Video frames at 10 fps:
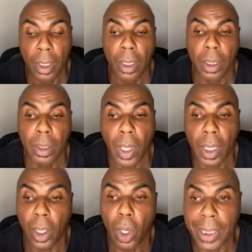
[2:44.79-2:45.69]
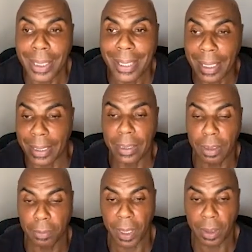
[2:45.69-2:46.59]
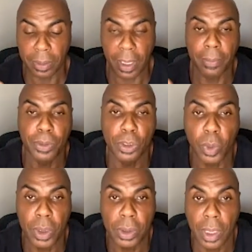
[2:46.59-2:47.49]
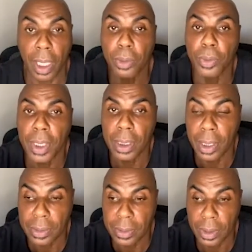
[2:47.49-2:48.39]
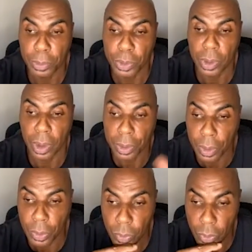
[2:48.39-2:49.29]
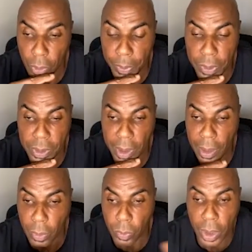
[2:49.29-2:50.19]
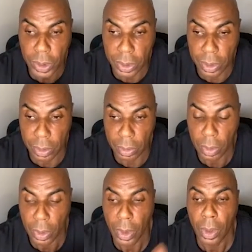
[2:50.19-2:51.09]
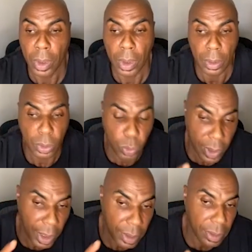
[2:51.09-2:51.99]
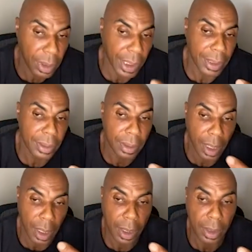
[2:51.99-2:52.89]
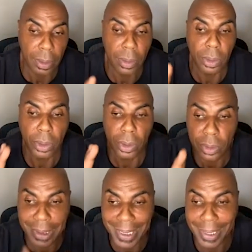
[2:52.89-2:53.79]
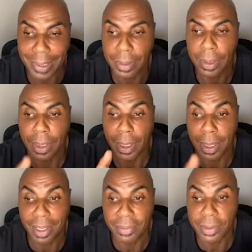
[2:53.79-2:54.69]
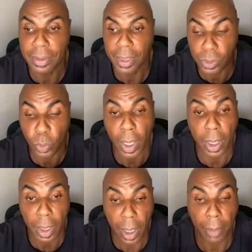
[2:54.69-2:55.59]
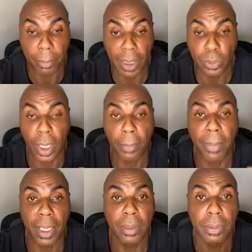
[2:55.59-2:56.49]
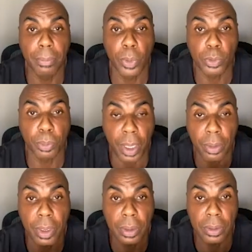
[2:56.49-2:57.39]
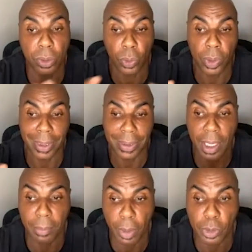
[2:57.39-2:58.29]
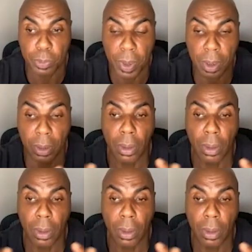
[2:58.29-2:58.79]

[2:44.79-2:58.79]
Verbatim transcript: you know, I call that like an incubator type situation. I created that same scenario up in Seattle, Washington in 2008, 9 and 10 and 11. That's why that's when I made the most progress during that time. I was spending,